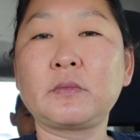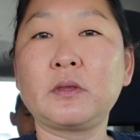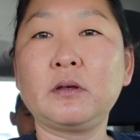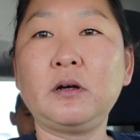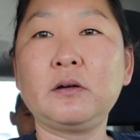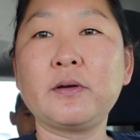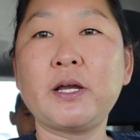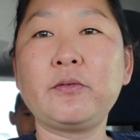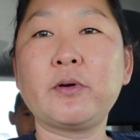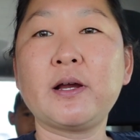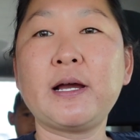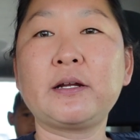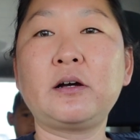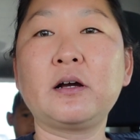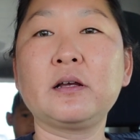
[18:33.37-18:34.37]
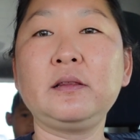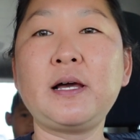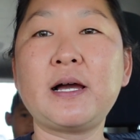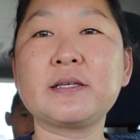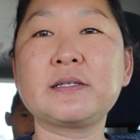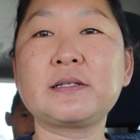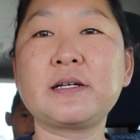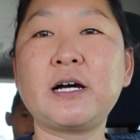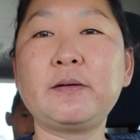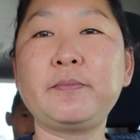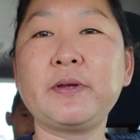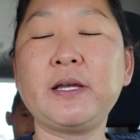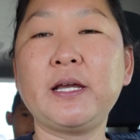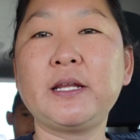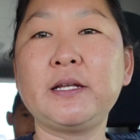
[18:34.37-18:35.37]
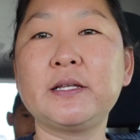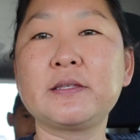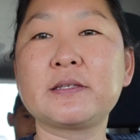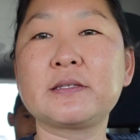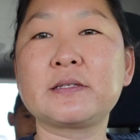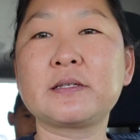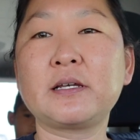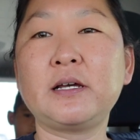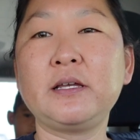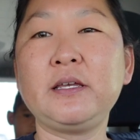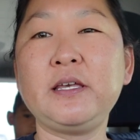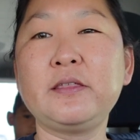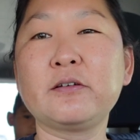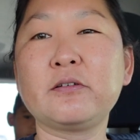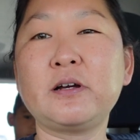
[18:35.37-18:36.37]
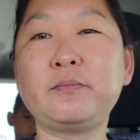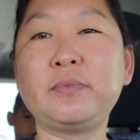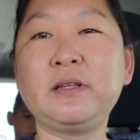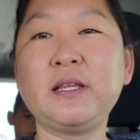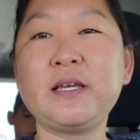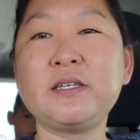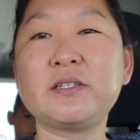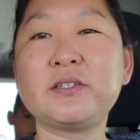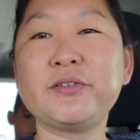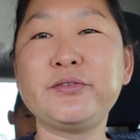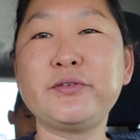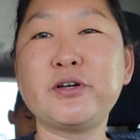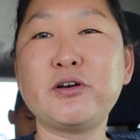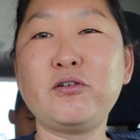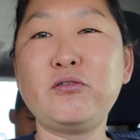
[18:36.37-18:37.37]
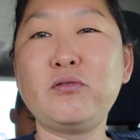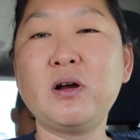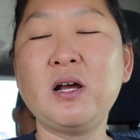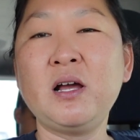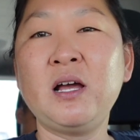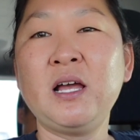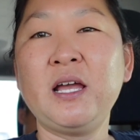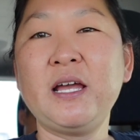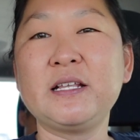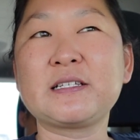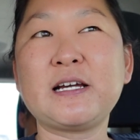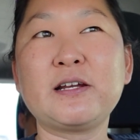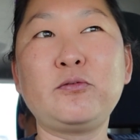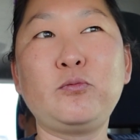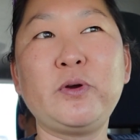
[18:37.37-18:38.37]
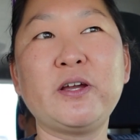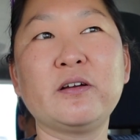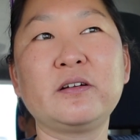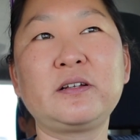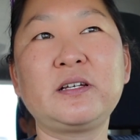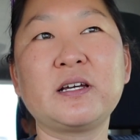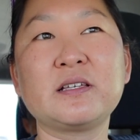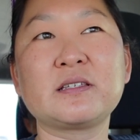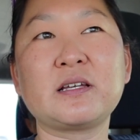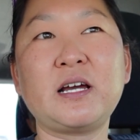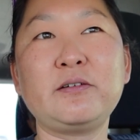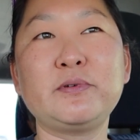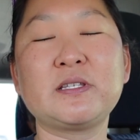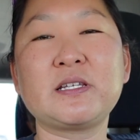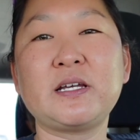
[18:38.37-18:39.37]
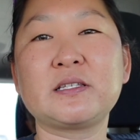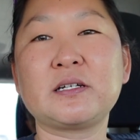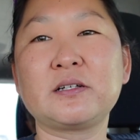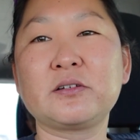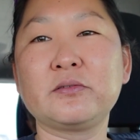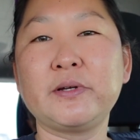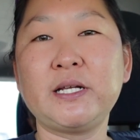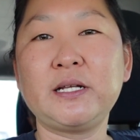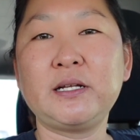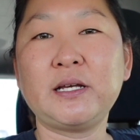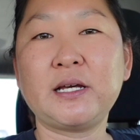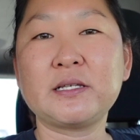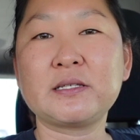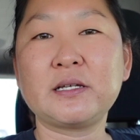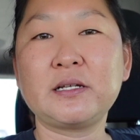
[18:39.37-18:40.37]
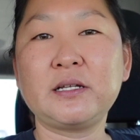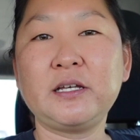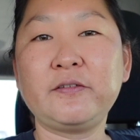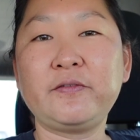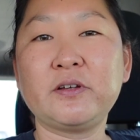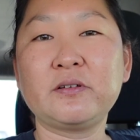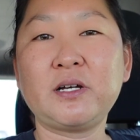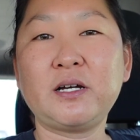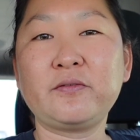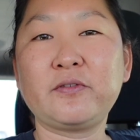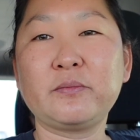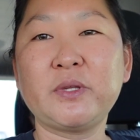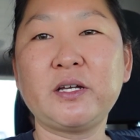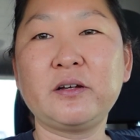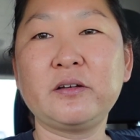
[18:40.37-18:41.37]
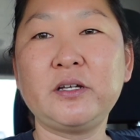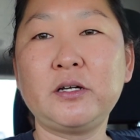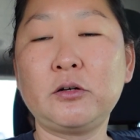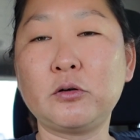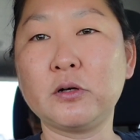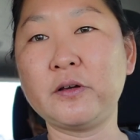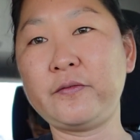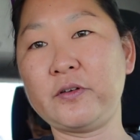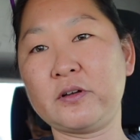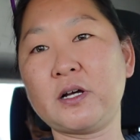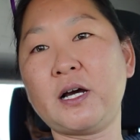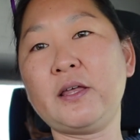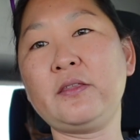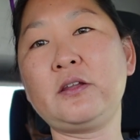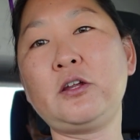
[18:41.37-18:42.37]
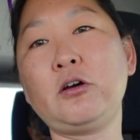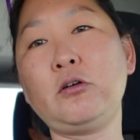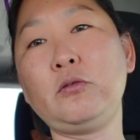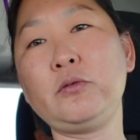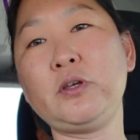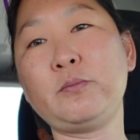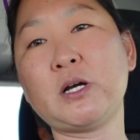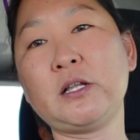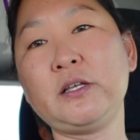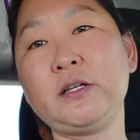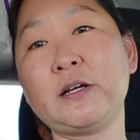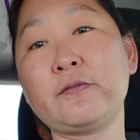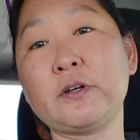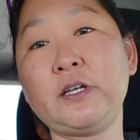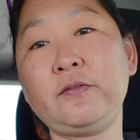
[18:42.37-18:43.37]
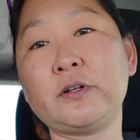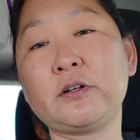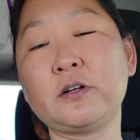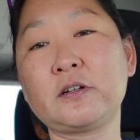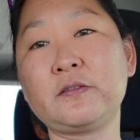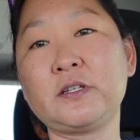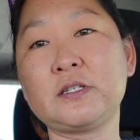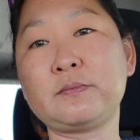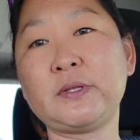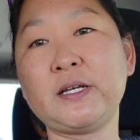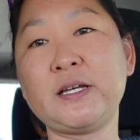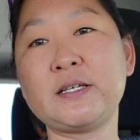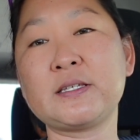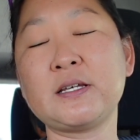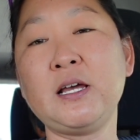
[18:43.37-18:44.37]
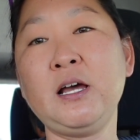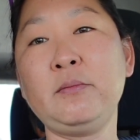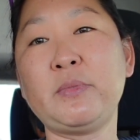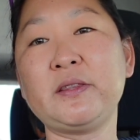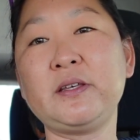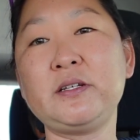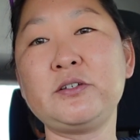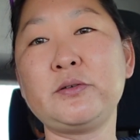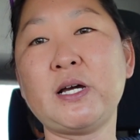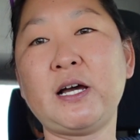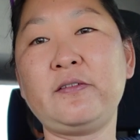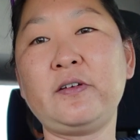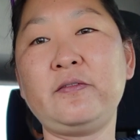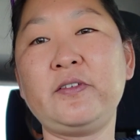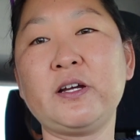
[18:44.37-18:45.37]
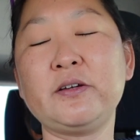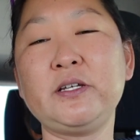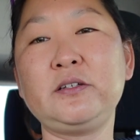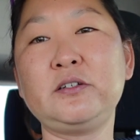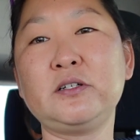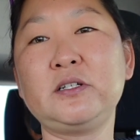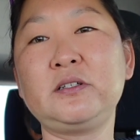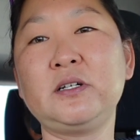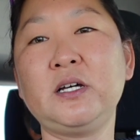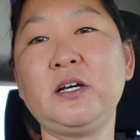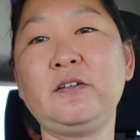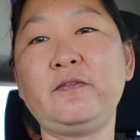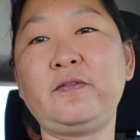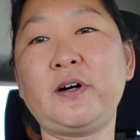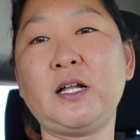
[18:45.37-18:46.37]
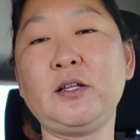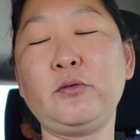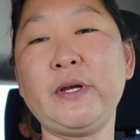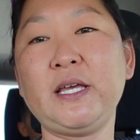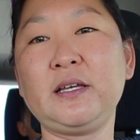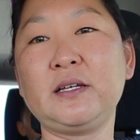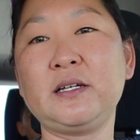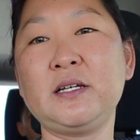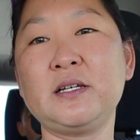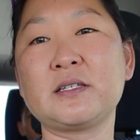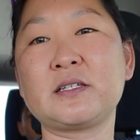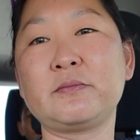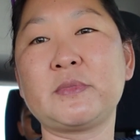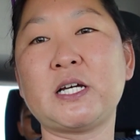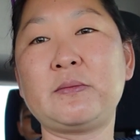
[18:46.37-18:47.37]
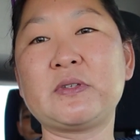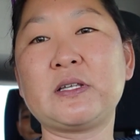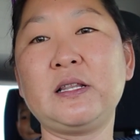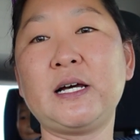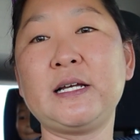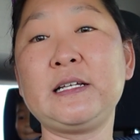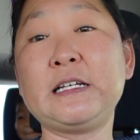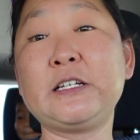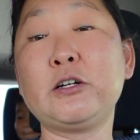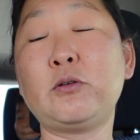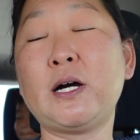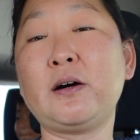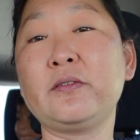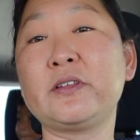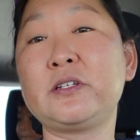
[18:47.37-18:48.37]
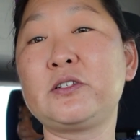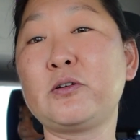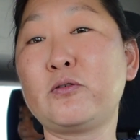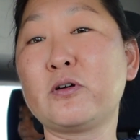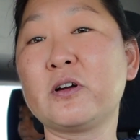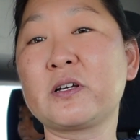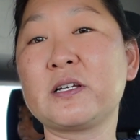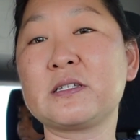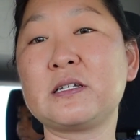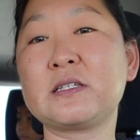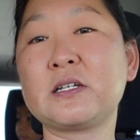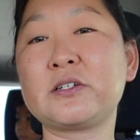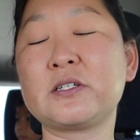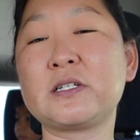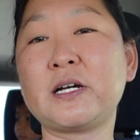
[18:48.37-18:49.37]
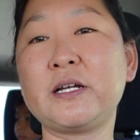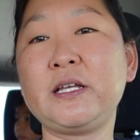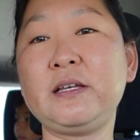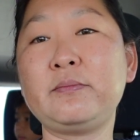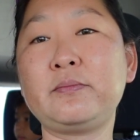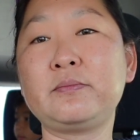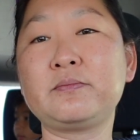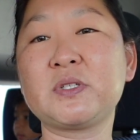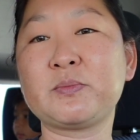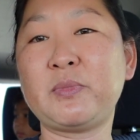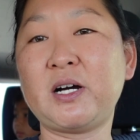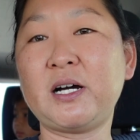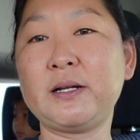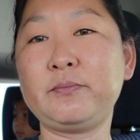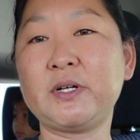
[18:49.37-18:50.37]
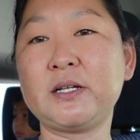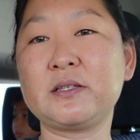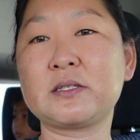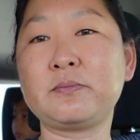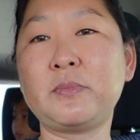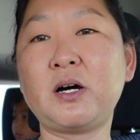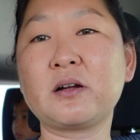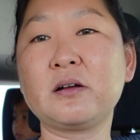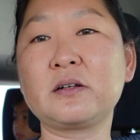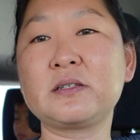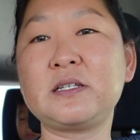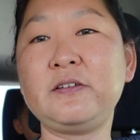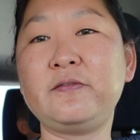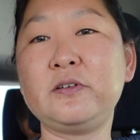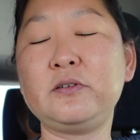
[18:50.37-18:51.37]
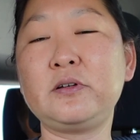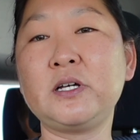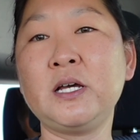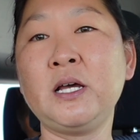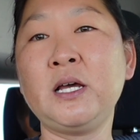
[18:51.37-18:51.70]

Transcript: All right, we're at our last stop, and it's either a place you know. It's kind of weird, because I would say it's underrated, as in if you're not from the area or if you're not in the know, you probably never even heard of this place, but they do have a very good following. Sometimes the line can go out the door because it's such a tiny spot, but it's Monarch Seafood.